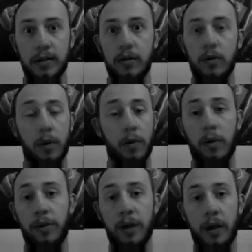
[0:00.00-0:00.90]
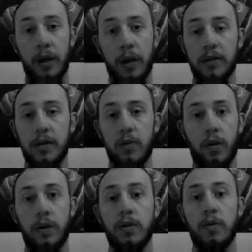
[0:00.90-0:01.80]
They're doing their own thing because they
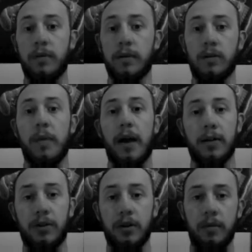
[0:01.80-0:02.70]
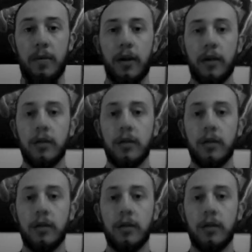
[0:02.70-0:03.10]
want to do it because they're passionate about it.